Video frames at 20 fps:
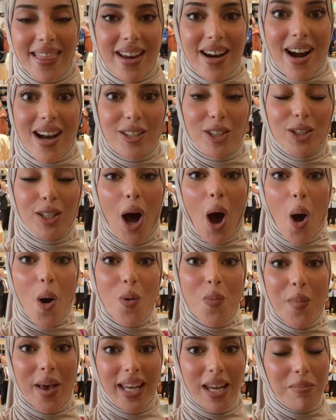there are so
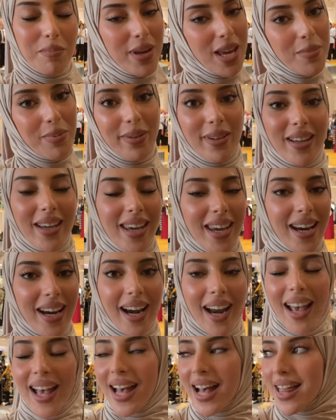many people here.
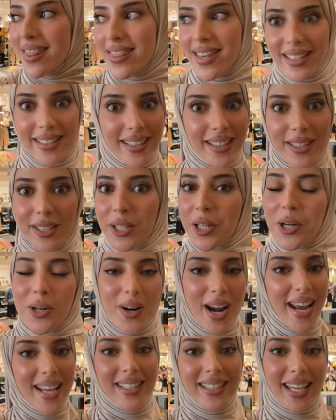This is
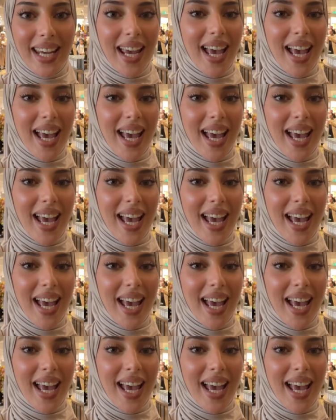crazy.